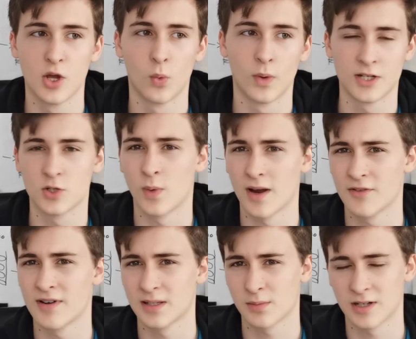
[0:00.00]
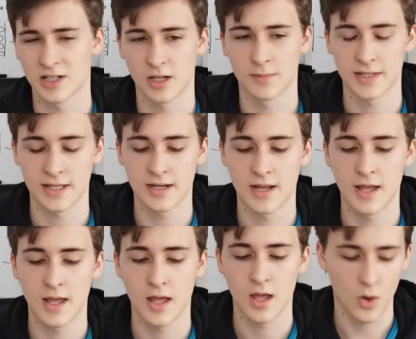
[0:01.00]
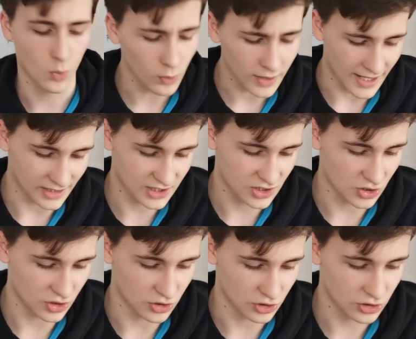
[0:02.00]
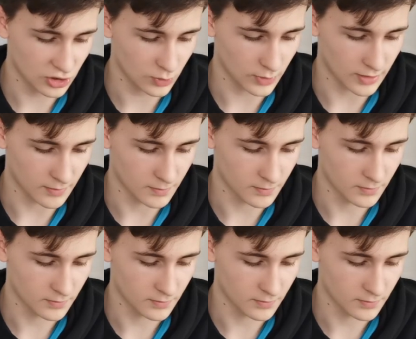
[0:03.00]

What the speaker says: which is where the respiration comes in. What else do you do in Unit 1?